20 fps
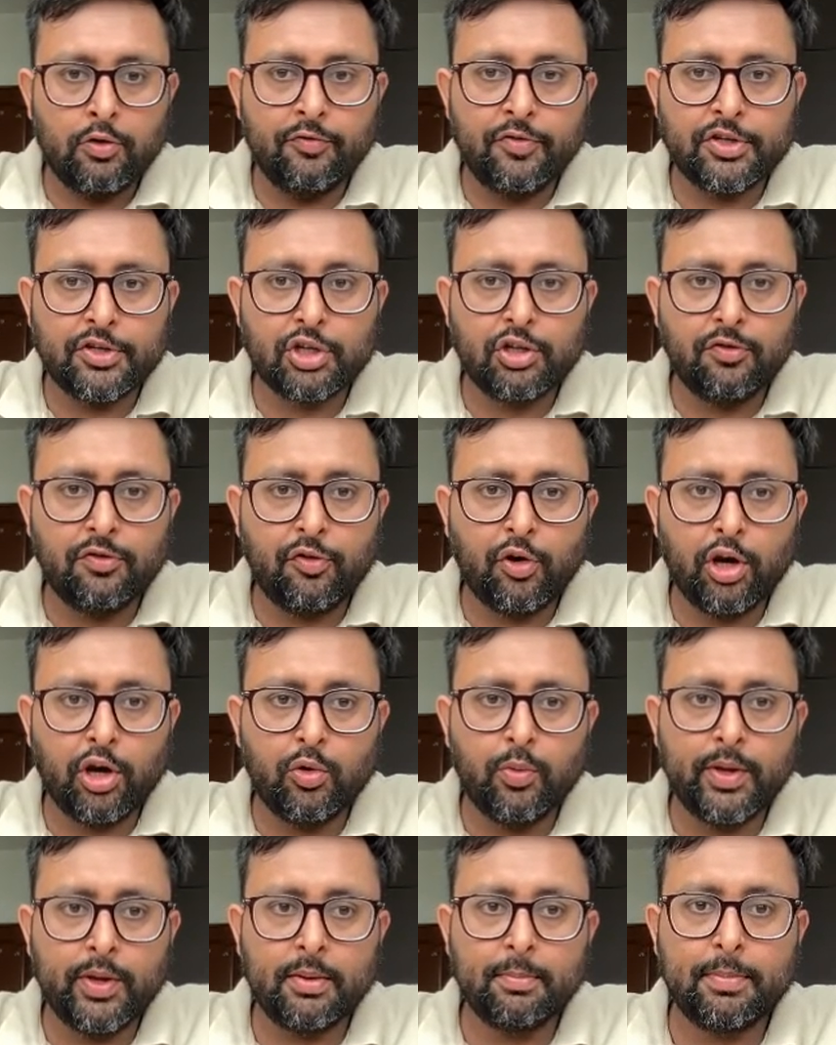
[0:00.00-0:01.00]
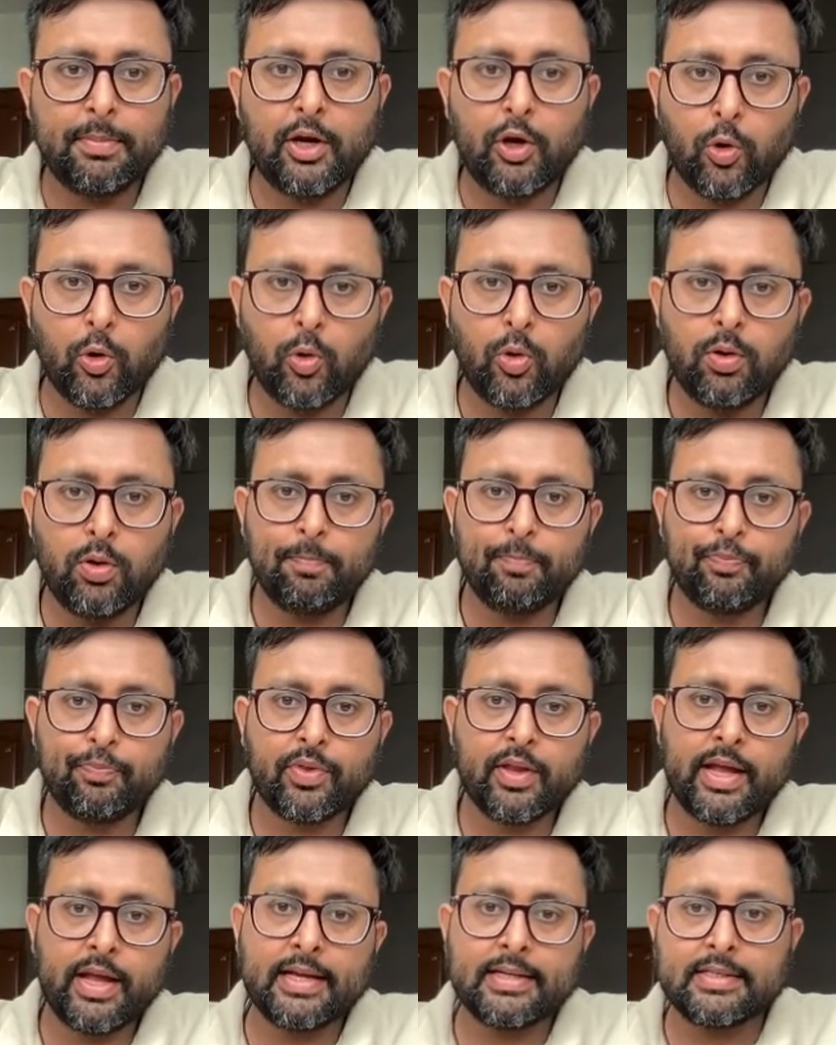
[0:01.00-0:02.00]
Which of the following below
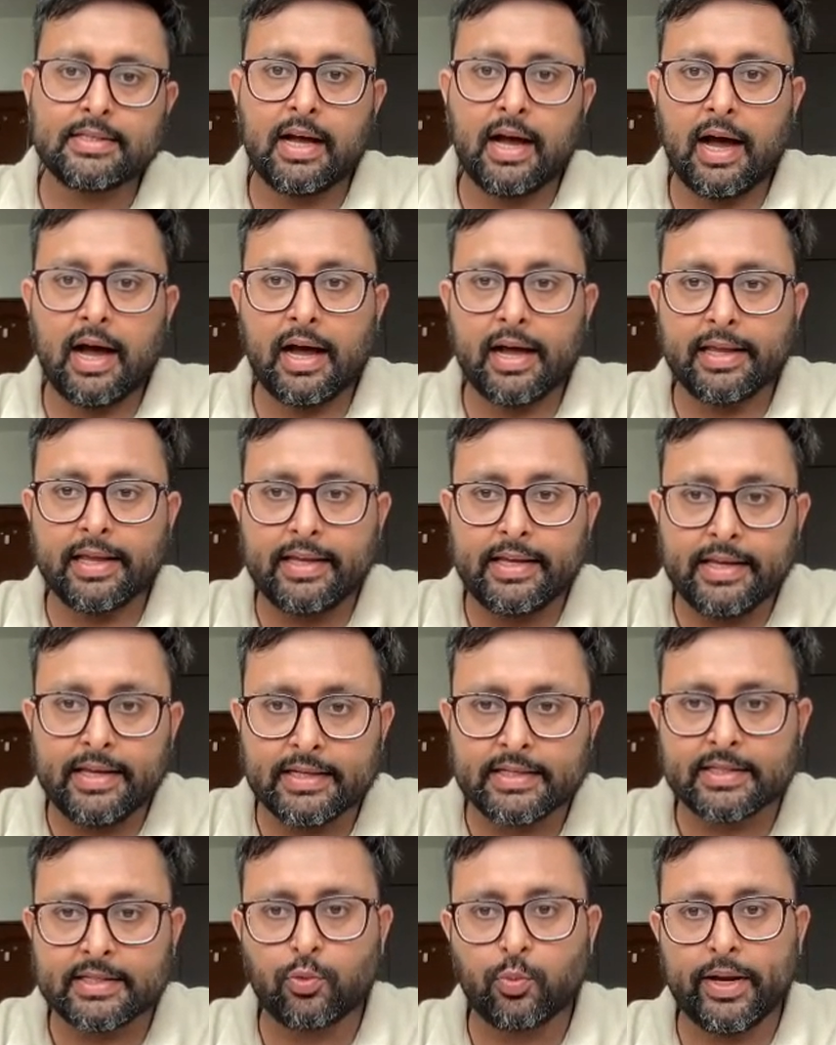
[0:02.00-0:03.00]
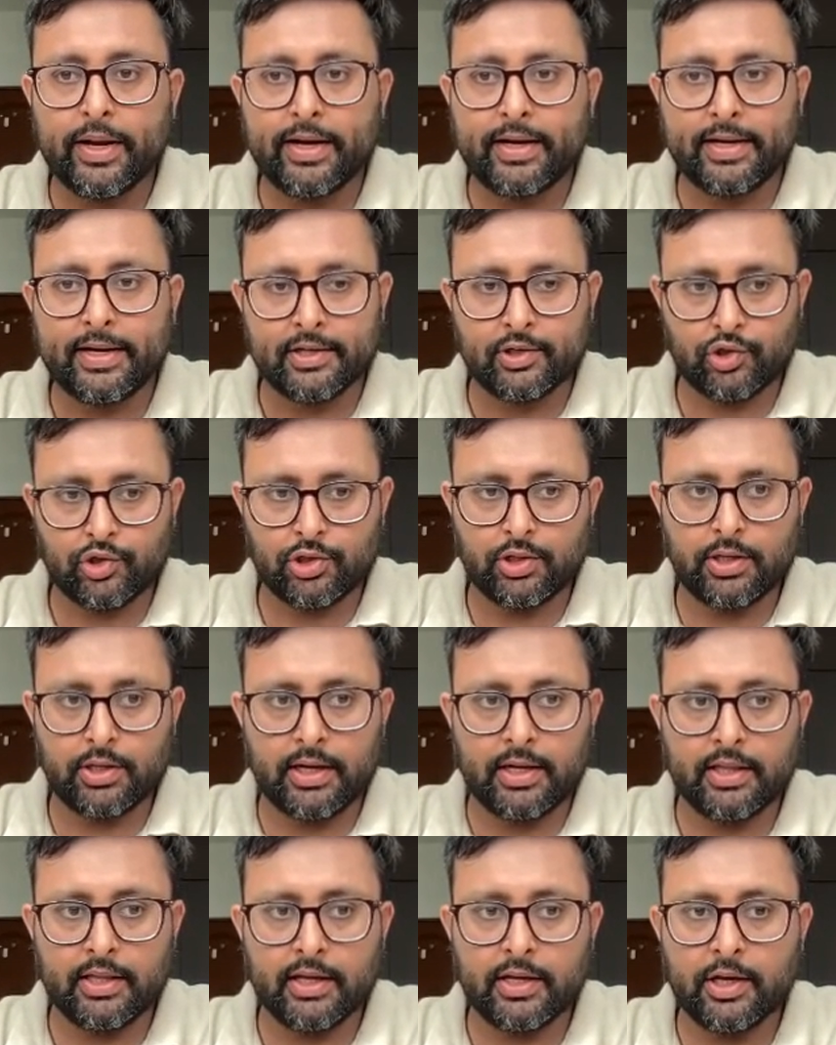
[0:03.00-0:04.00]
has the highest weightage
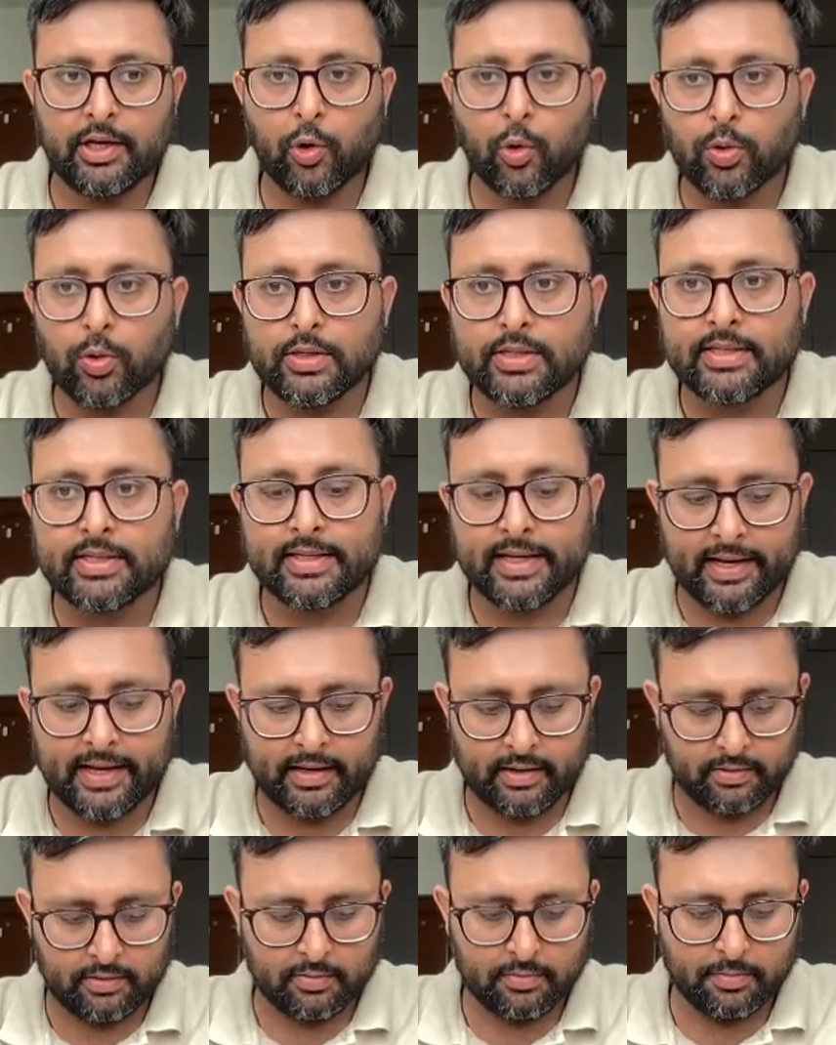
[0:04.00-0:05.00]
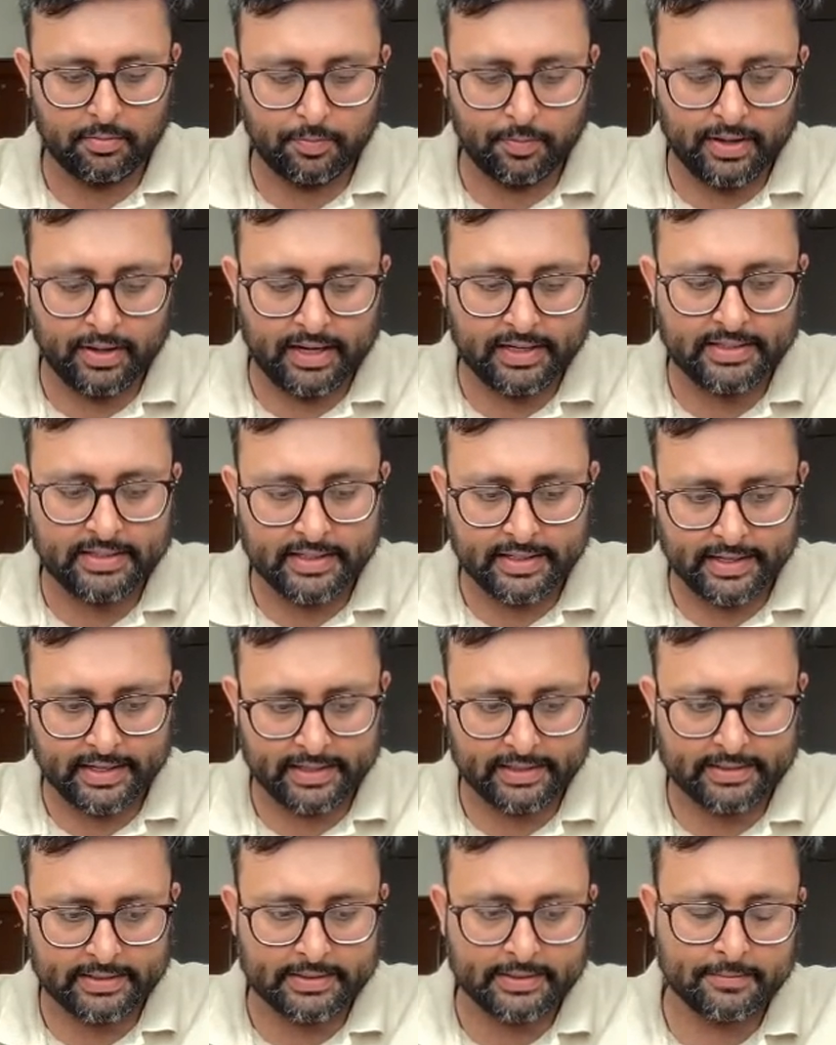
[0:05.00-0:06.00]
in the wholesale price
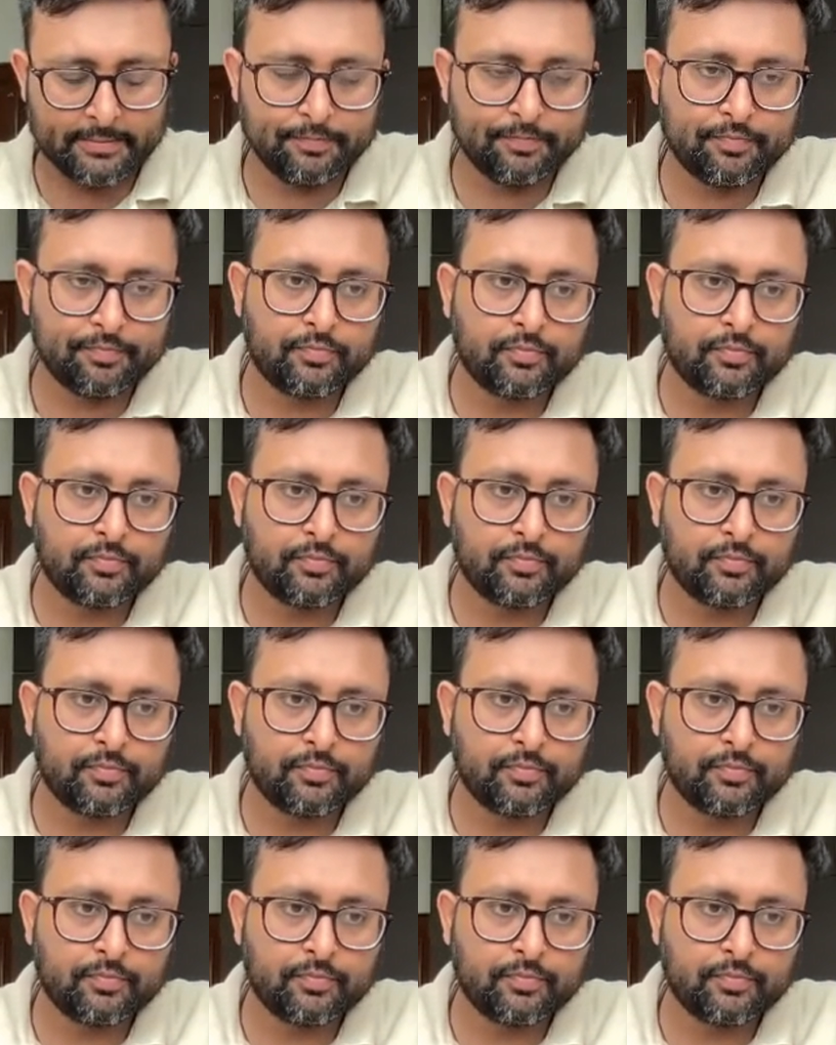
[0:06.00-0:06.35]
index?